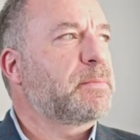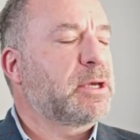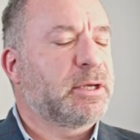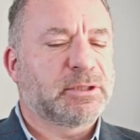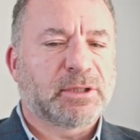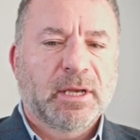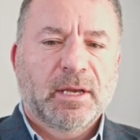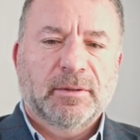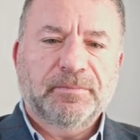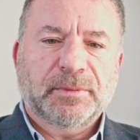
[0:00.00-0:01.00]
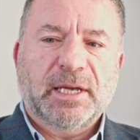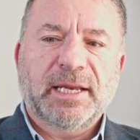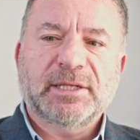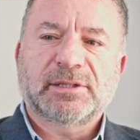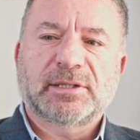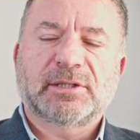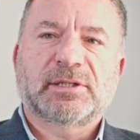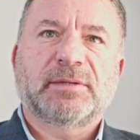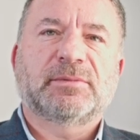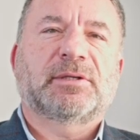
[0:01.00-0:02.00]
because, at least it
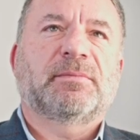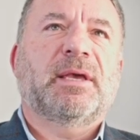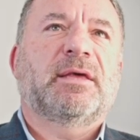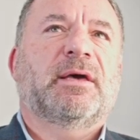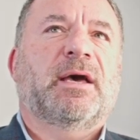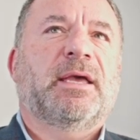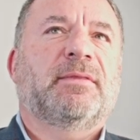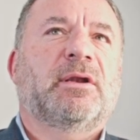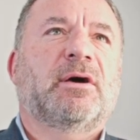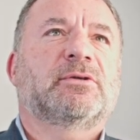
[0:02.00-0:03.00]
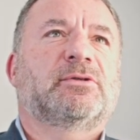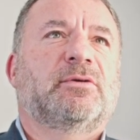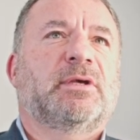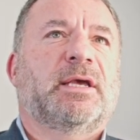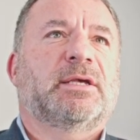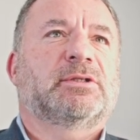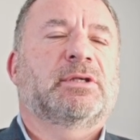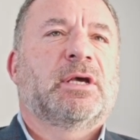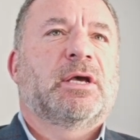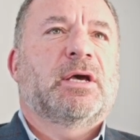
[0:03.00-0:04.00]
seems to me that in the last few
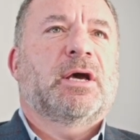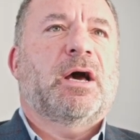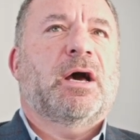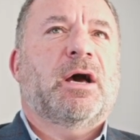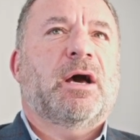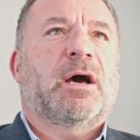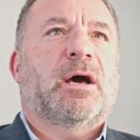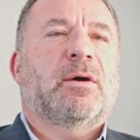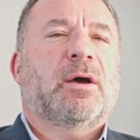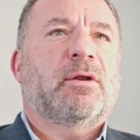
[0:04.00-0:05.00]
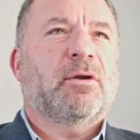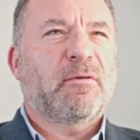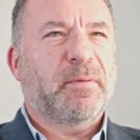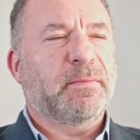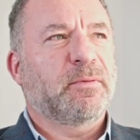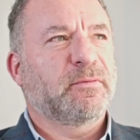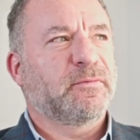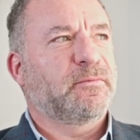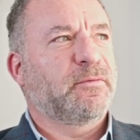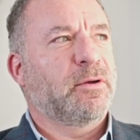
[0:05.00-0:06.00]
years, and a lot of
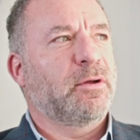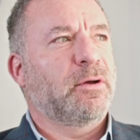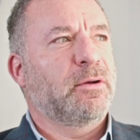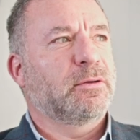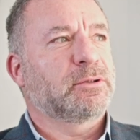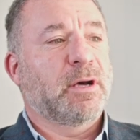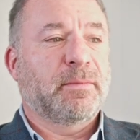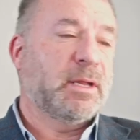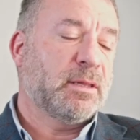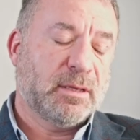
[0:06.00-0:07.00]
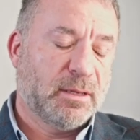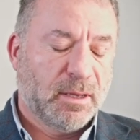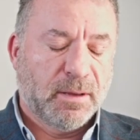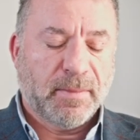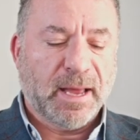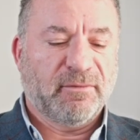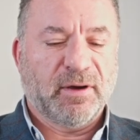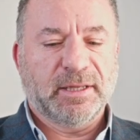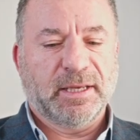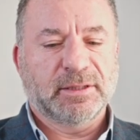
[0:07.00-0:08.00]
people for a long time, and at the Battle of
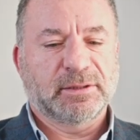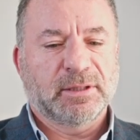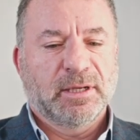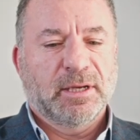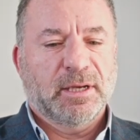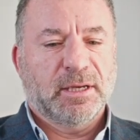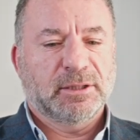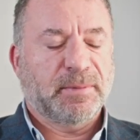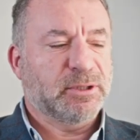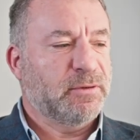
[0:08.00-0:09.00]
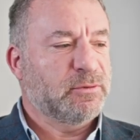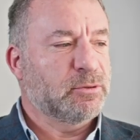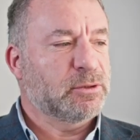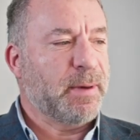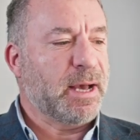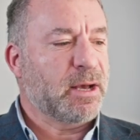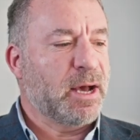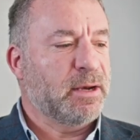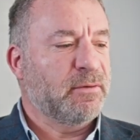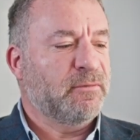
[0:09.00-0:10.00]
Ideas especially, have talked about
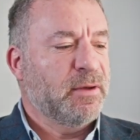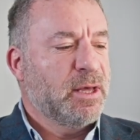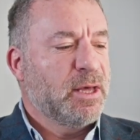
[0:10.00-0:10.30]
kind of